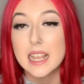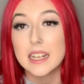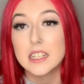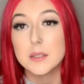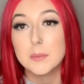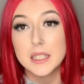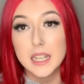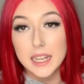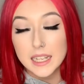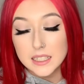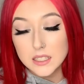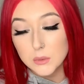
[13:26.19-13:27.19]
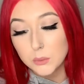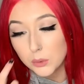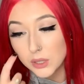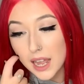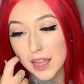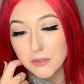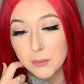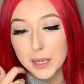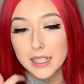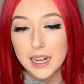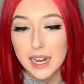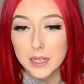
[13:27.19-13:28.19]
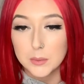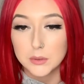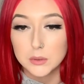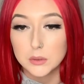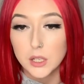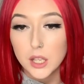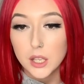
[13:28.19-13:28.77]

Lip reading: expertise would have been able